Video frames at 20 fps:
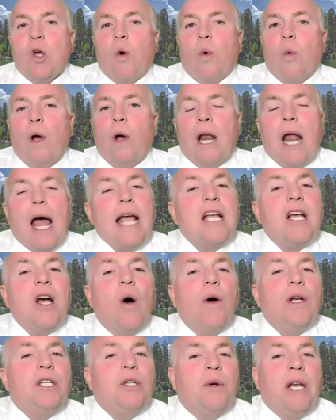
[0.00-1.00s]
when I
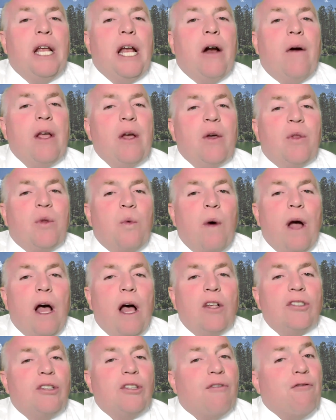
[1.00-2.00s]
go into an area with
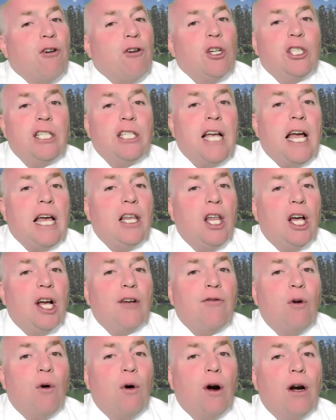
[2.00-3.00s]
wells, the first thing I look
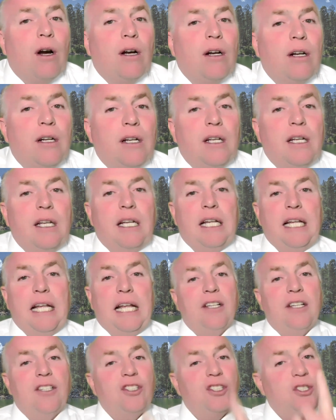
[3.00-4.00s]
for
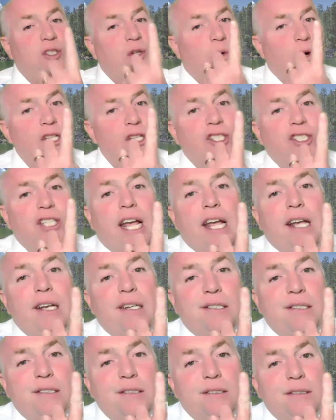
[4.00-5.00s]
is storage
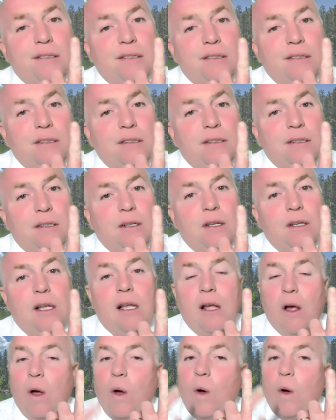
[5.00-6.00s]
tanks
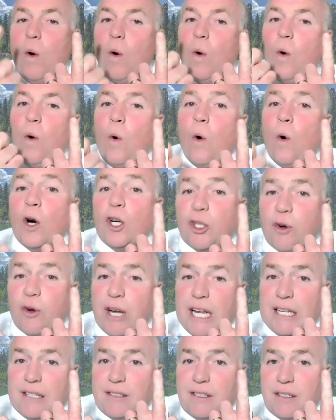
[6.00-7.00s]
or
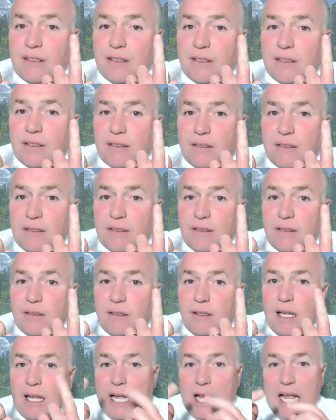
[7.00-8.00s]
trees.
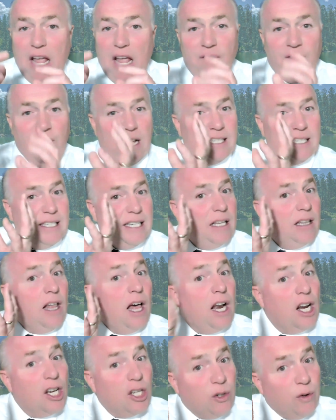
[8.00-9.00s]
If I see a
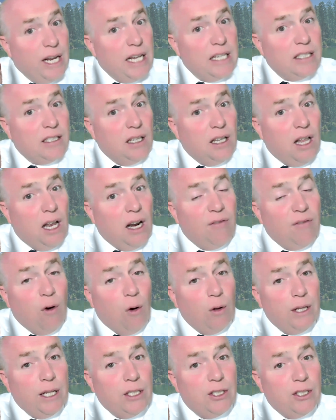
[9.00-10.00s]
lot of trees and a lot of
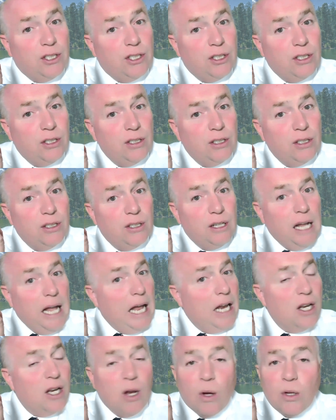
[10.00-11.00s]
foliage
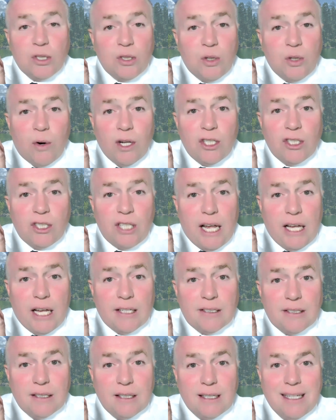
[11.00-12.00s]
and no storage
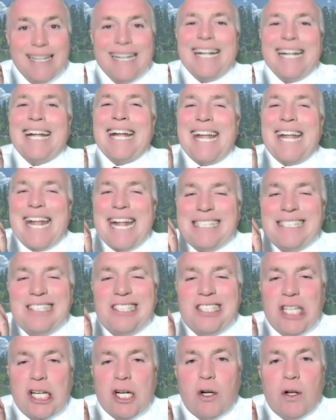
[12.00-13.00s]
tanks, it's
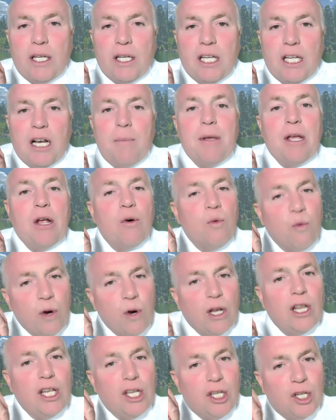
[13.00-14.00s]
generally going to be a
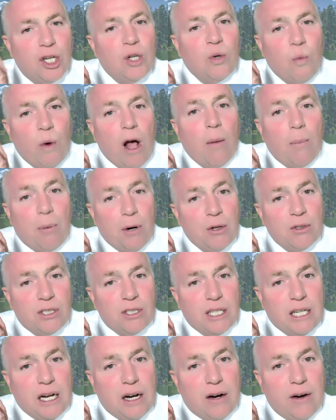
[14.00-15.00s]
really good
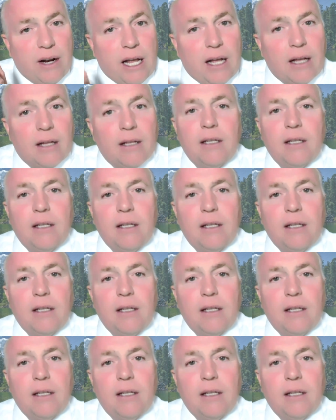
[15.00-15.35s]
well-producing area.